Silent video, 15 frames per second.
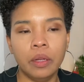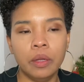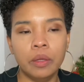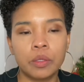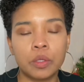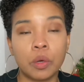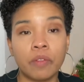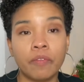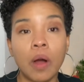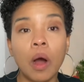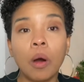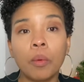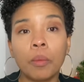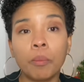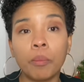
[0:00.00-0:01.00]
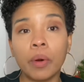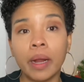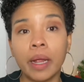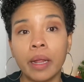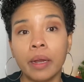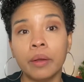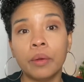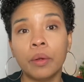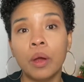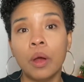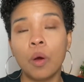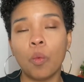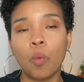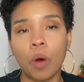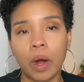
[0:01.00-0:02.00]
sort of own brand
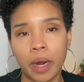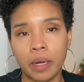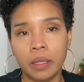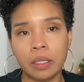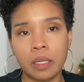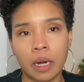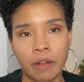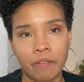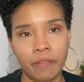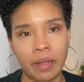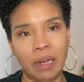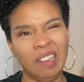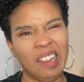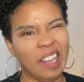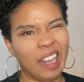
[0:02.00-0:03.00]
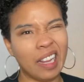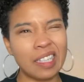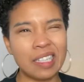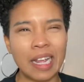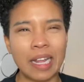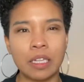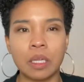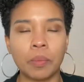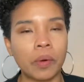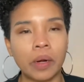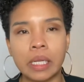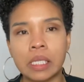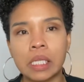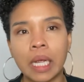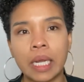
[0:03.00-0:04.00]
wines that I found, like
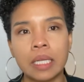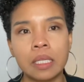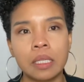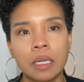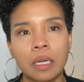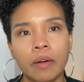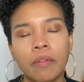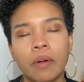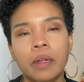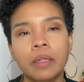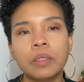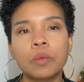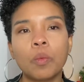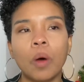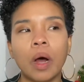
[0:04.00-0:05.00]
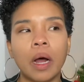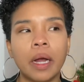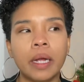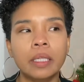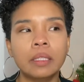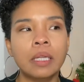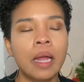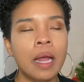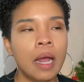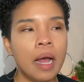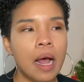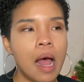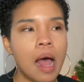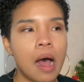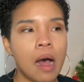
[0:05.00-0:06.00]
Sainsburys Taste the Difference wine,
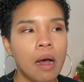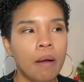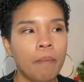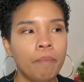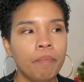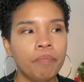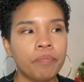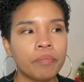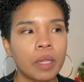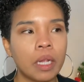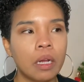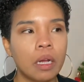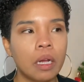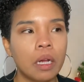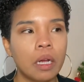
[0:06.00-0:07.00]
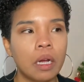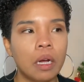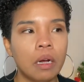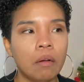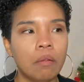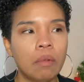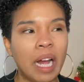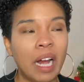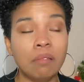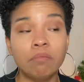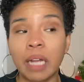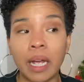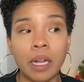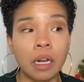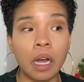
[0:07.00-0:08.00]
and
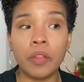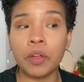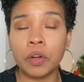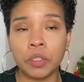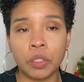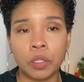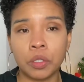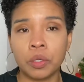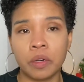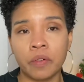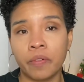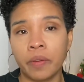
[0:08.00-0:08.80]
others are sort of